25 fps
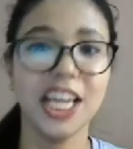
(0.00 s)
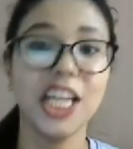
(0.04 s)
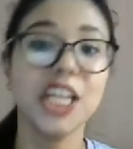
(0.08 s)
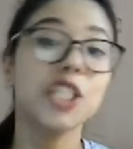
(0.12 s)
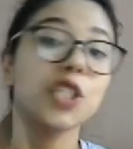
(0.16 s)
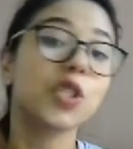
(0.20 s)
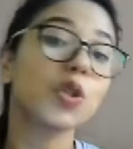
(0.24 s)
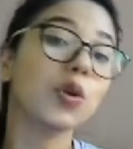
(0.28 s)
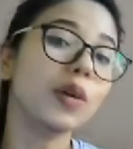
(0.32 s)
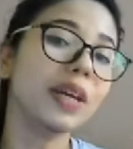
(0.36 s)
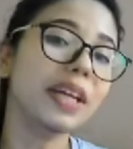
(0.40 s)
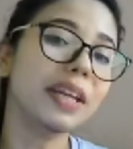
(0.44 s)

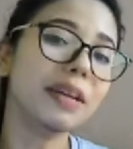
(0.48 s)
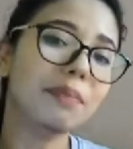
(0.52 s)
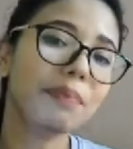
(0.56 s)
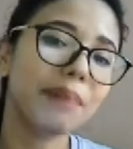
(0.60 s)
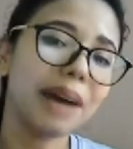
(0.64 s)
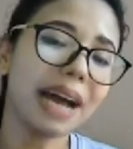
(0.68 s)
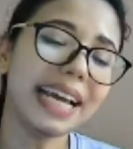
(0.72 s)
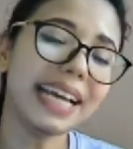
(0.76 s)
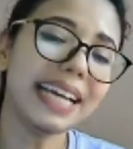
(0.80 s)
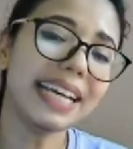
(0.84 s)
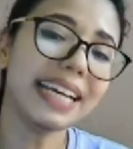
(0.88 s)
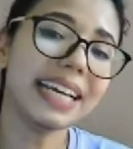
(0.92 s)
So in
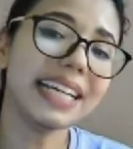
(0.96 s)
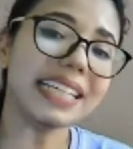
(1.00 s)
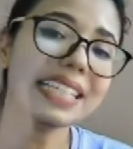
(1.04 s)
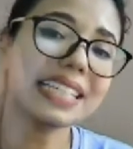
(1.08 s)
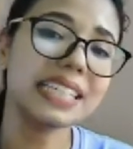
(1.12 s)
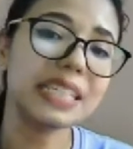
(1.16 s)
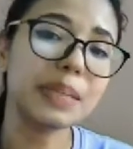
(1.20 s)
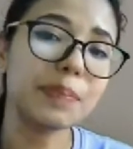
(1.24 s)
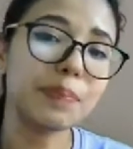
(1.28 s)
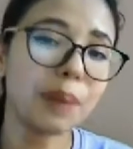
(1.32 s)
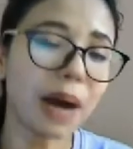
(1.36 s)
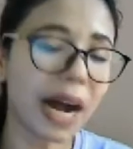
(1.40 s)
my case,
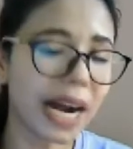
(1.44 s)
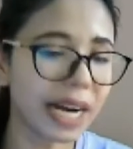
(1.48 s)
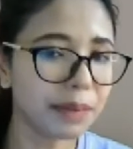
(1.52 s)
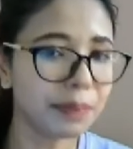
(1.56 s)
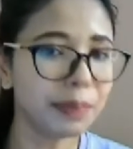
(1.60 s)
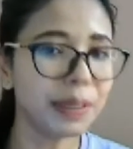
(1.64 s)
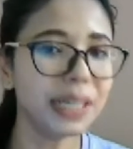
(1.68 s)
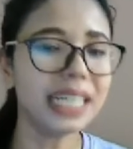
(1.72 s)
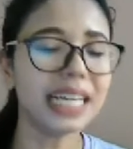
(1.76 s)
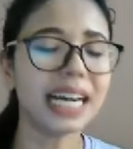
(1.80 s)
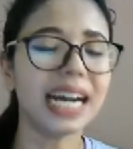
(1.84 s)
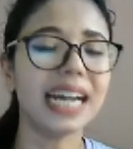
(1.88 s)

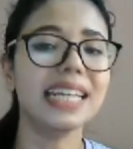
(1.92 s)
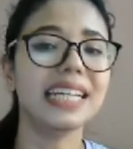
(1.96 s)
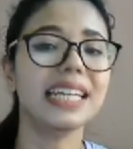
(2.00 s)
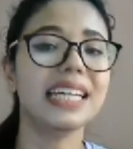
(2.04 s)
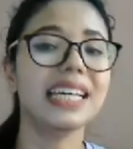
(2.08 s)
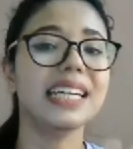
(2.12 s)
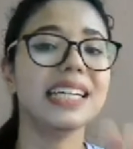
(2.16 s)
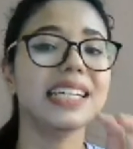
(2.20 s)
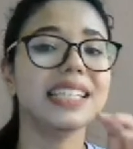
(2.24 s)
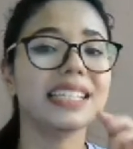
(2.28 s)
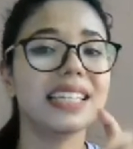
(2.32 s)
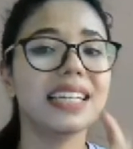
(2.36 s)
department
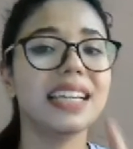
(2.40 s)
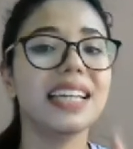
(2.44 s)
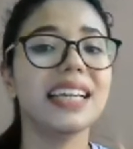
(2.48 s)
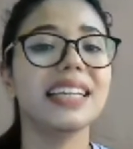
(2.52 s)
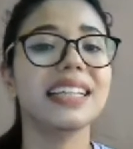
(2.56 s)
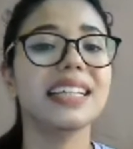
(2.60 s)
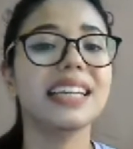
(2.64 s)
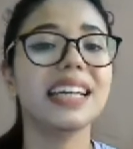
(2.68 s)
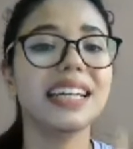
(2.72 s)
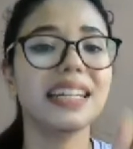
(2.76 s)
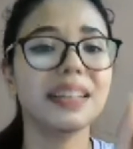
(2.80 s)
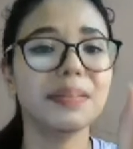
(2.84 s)
ID is
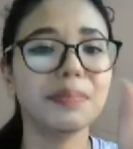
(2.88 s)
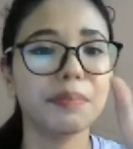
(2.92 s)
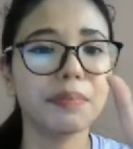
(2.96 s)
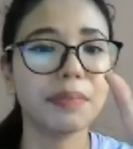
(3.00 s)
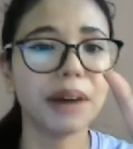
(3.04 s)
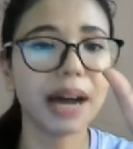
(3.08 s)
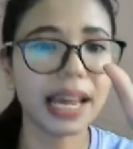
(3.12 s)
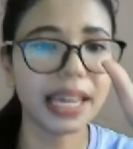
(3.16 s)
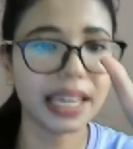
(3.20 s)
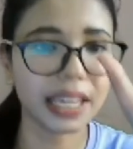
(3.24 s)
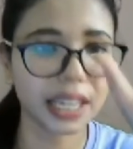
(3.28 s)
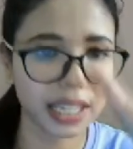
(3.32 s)
linking
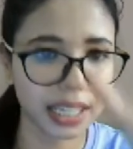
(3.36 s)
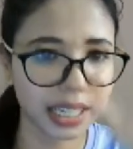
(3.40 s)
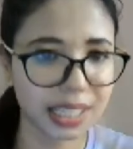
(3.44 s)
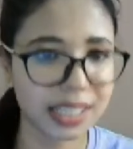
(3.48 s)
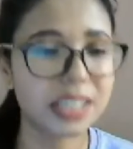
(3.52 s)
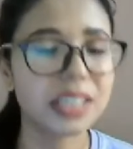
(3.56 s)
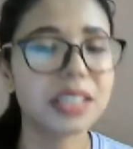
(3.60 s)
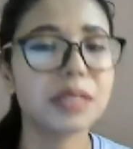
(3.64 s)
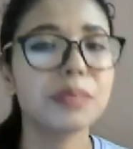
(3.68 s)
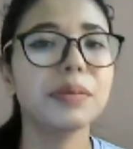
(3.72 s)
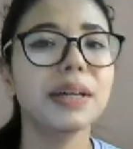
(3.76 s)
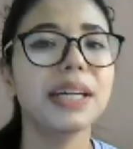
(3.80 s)
my
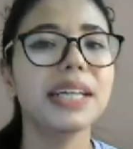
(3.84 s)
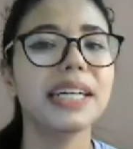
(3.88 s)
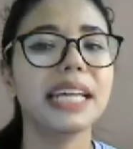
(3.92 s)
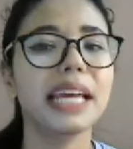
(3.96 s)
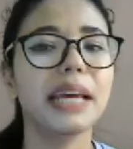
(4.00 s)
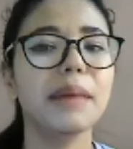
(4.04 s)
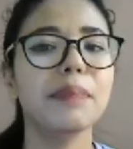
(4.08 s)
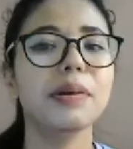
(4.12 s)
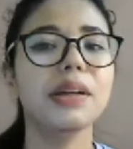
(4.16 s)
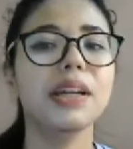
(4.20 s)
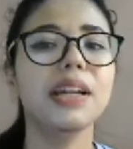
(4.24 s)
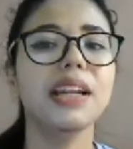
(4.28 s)
customer
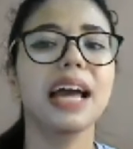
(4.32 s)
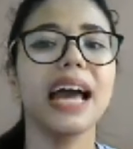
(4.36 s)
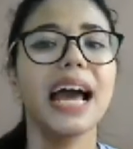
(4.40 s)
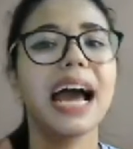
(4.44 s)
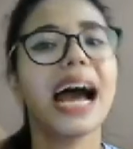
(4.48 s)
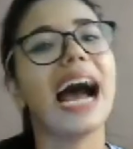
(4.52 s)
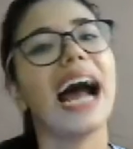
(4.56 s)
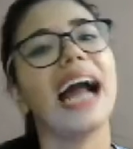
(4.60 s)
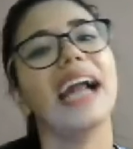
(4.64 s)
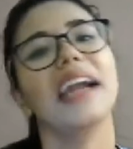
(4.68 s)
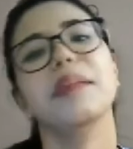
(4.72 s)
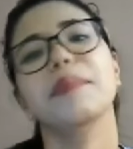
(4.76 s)
table
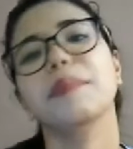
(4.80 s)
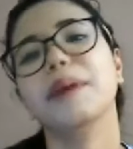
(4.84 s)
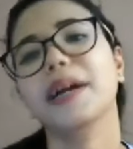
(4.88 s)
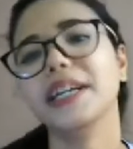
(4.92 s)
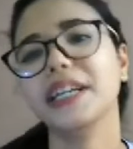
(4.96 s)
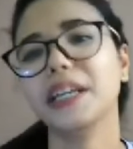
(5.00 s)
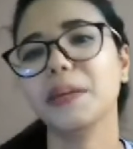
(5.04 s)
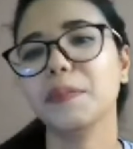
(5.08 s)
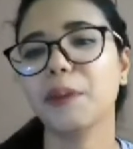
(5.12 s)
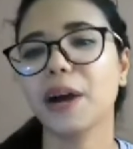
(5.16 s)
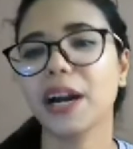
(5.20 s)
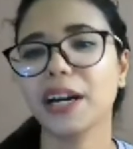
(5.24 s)
and my
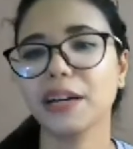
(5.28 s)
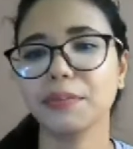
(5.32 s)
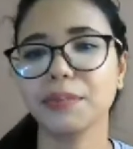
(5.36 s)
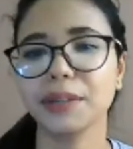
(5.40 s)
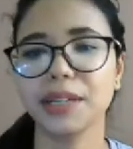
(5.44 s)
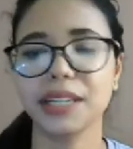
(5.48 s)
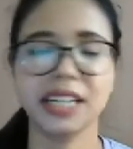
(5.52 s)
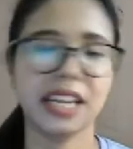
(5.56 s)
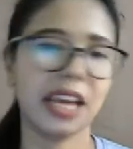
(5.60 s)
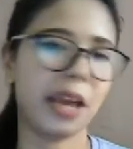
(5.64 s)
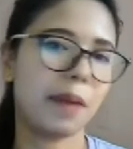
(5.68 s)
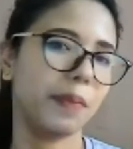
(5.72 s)

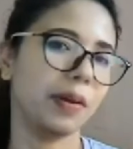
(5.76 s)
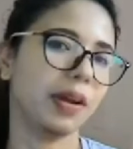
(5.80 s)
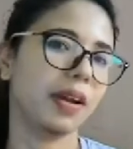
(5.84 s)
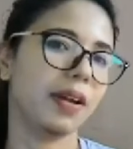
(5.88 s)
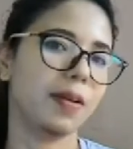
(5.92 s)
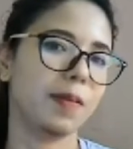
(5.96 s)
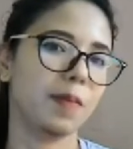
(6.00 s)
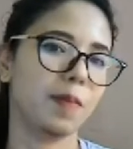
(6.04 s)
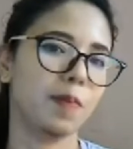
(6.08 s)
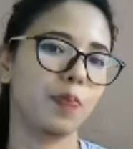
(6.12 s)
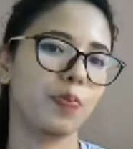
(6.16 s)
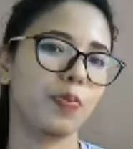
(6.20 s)
department table.
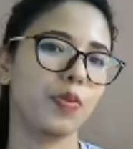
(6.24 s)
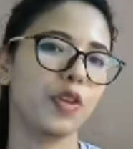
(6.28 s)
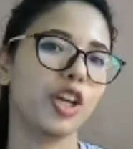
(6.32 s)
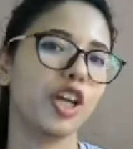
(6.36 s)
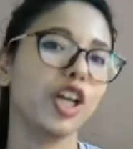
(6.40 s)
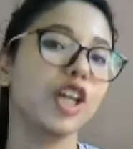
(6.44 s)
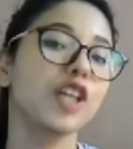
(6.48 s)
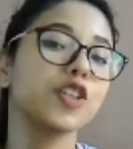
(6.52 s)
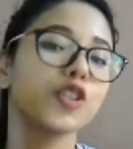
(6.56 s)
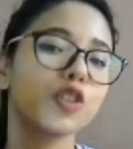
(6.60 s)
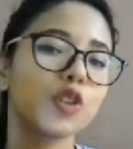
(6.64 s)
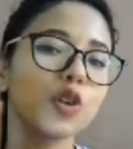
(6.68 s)

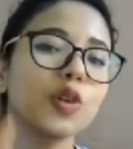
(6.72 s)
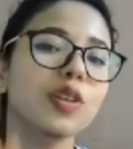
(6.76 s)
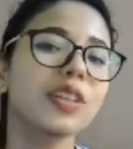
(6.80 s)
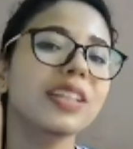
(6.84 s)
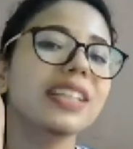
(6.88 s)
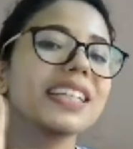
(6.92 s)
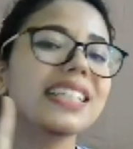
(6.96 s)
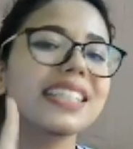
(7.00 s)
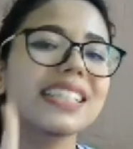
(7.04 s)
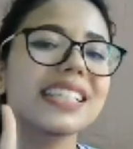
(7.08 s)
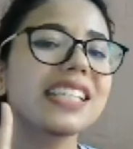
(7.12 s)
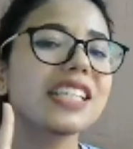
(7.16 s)
So
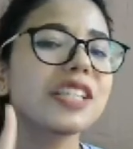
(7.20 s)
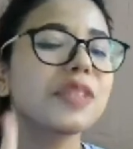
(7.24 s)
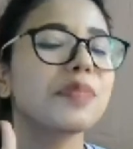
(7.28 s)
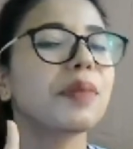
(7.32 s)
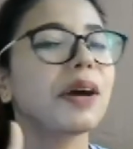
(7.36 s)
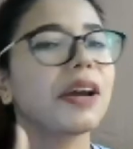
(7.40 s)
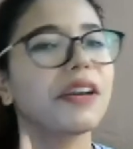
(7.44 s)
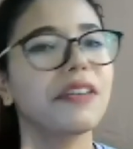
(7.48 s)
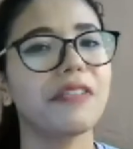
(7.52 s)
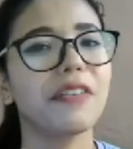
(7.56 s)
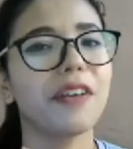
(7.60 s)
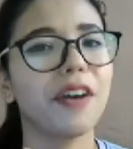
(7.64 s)
this is
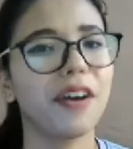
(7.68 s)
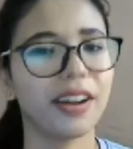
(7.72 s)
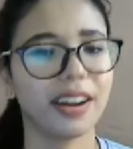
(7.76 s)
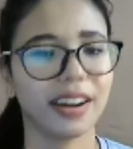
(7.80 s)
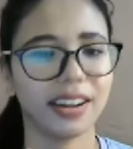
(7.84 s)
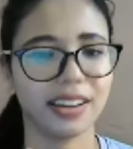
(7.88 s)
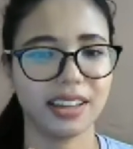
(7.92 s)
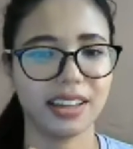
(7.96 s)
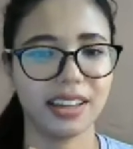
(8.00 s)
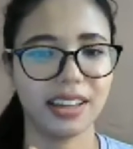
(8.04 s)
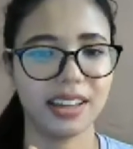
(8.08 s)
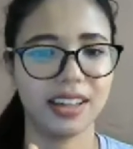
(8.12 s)
my
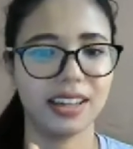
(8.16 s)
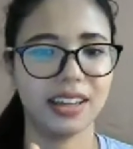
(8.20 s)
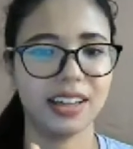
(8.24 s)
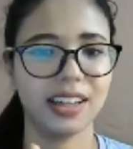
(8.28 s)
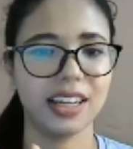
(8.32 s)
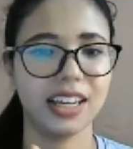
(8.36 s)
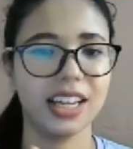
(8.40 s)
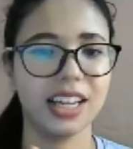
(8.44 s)
foreign key.